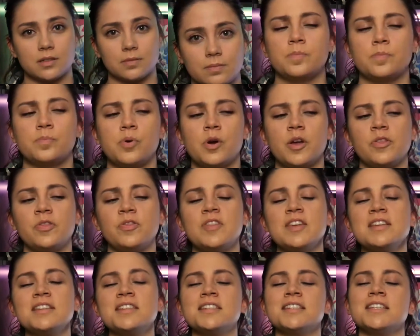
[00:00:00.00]
But
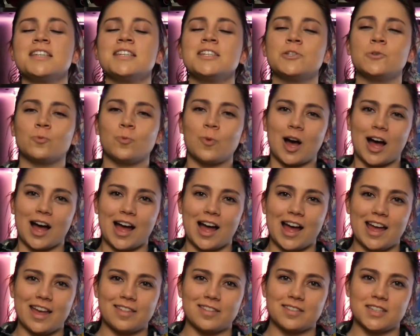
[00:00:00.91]
this is
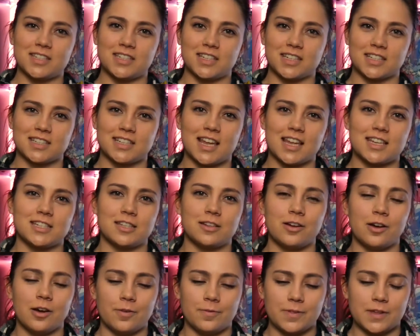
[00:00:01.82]
why the success
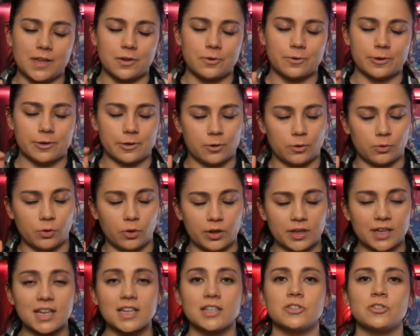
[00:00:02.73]
of the Critical Role
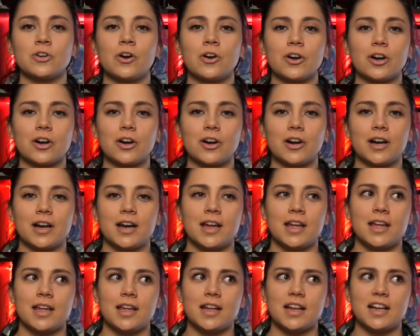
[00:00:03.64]
Kickstarter
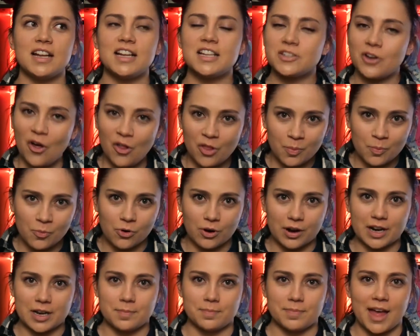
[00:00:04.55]
is all the more
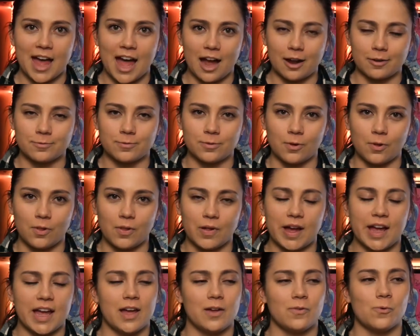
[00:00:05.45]
impactful,
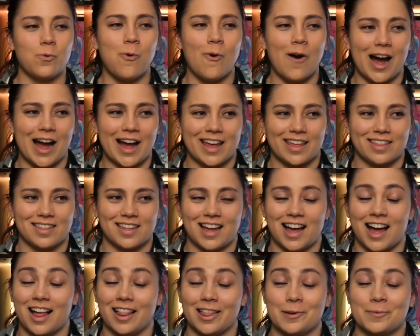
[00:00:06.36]
and why the
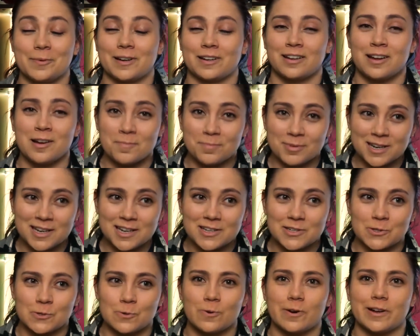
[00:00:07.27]
Hollywood companies
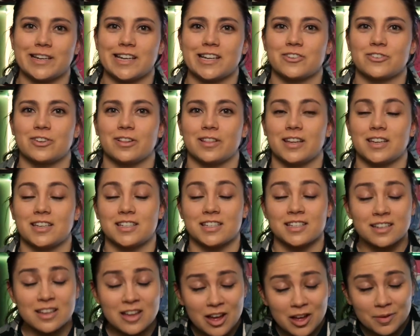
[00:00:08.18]
who initially
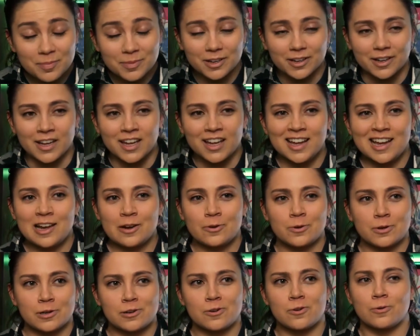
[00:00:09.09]
snubbed
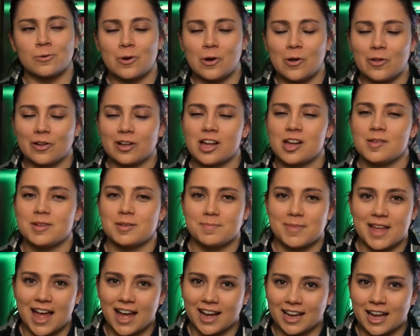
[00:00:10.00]
Critical Role coming
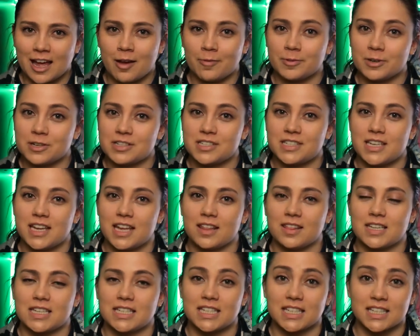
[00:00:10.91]
back after seeing the
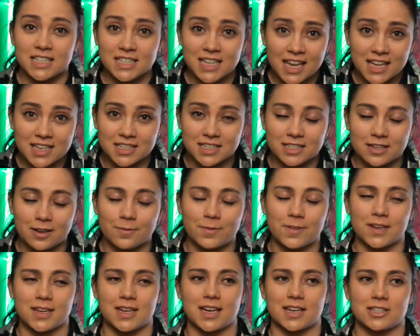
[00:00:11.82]
success of the
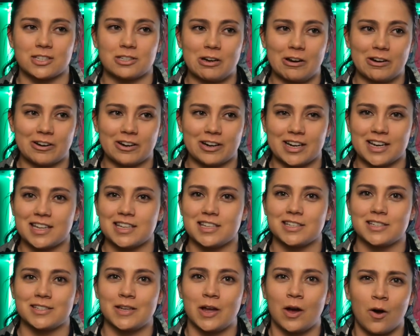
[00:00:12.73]
Kickstarter
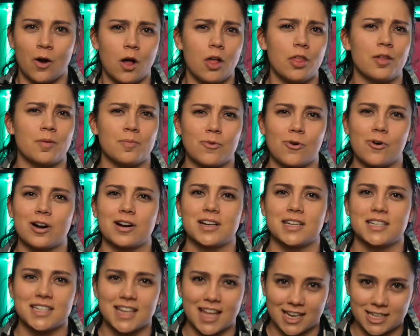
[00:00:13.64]
is all the more
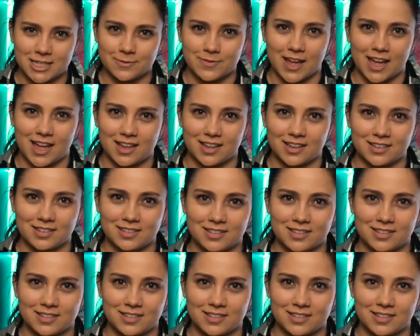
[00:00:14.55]
satisfying.